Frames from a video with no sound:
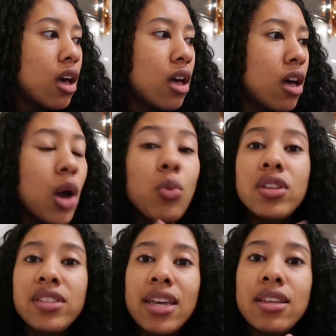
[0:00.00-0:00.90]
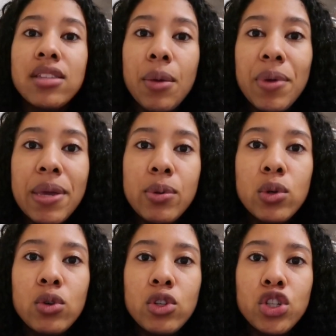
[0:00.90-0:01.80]
uh, I will say that some
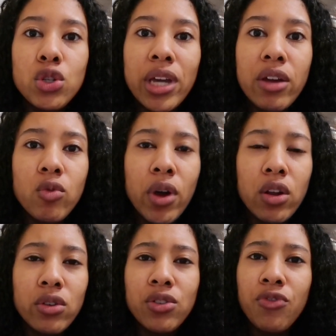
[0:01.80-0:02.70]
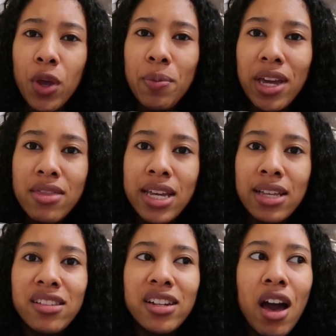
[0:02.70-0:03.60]
people do get quite claustrophobic in
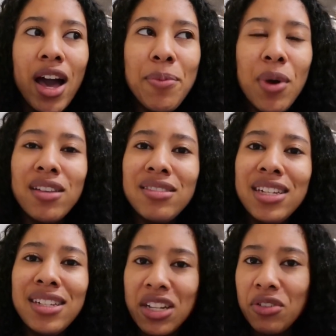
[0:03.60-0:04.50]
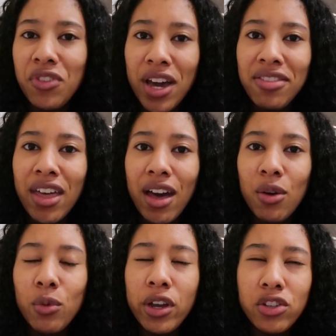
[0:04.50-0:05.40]
this and I personally didn't find
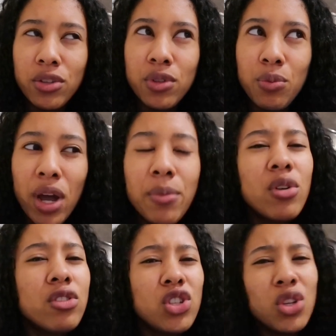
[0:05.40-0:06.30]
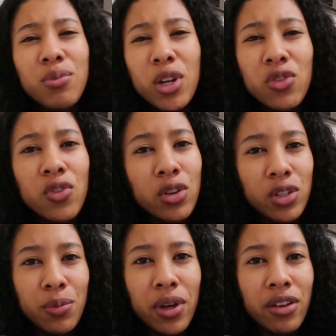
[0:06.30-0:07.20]
that which I'm, I'm not too much of a
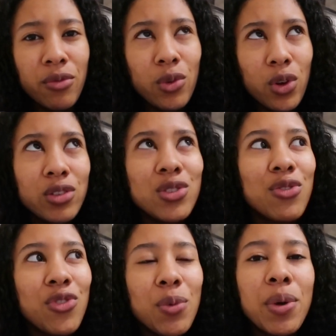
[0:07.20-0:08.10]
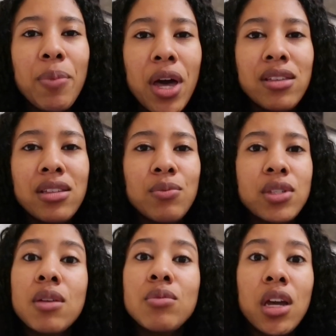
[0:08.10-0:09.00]
claustrophobic claustrophobic person
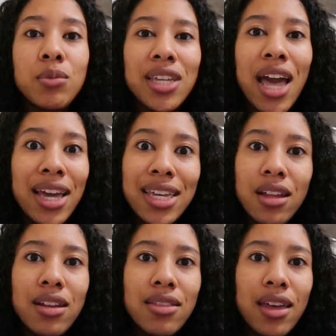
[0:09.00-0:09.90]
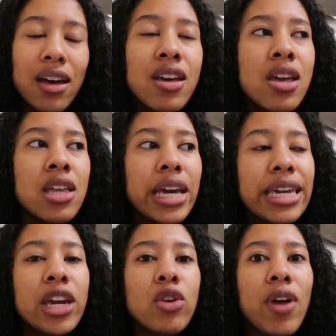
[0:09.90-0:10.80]
but sometimes I can get like that
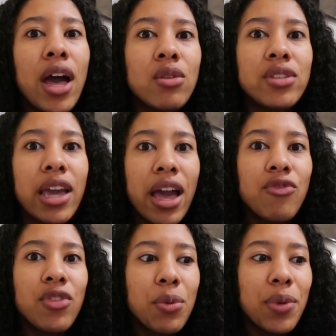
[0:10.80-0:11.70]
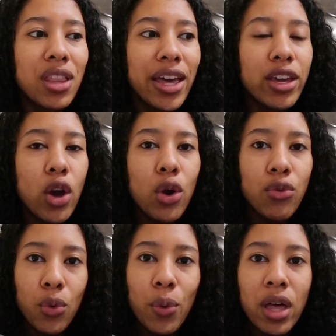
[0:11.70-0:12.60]
like in crowds I can feel a bit like
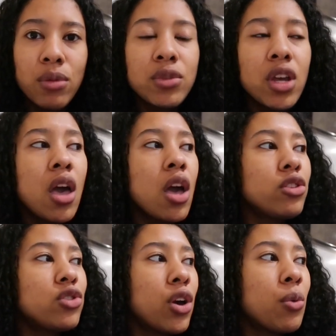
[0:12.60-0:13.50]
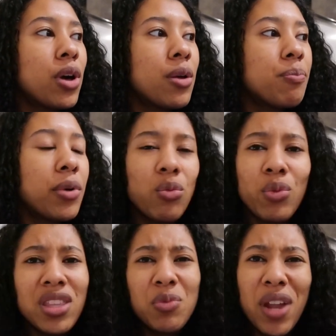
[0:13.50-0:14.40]
overwhelmed so um but
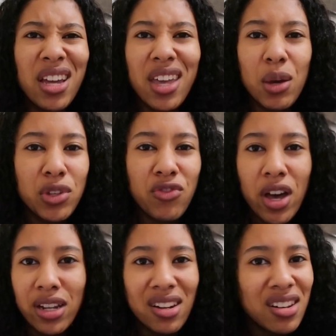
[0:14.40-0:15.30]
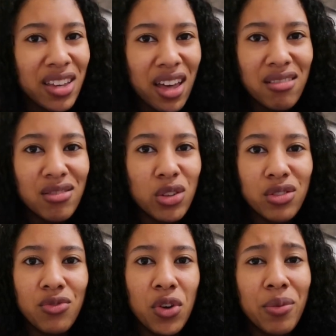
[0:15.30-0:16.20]
with this blanket it was fine I didn't get
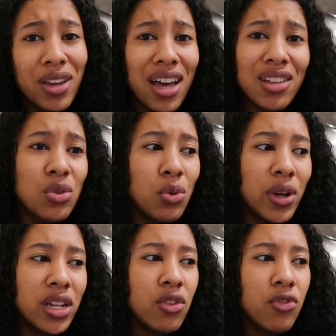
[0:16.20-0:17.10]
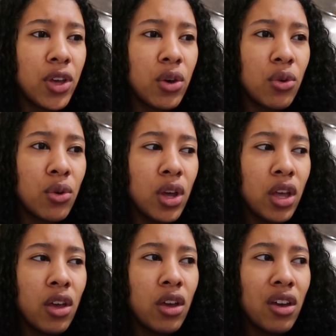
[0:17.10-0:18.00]
claustrophobic at all I didn't feel
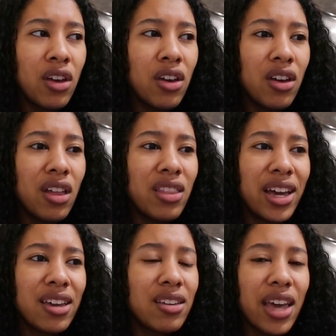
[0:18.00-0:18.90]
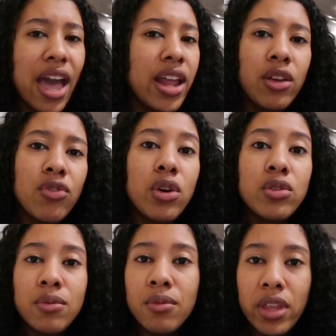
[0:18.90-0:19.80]
like any of
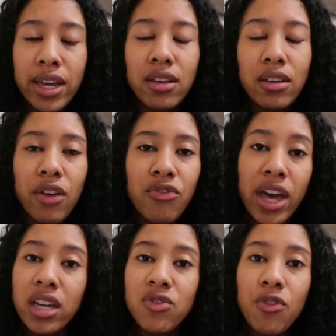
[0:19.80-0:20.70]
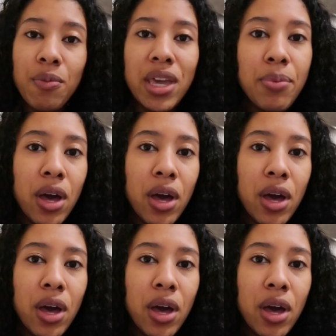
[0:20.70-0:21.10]
those like effects for me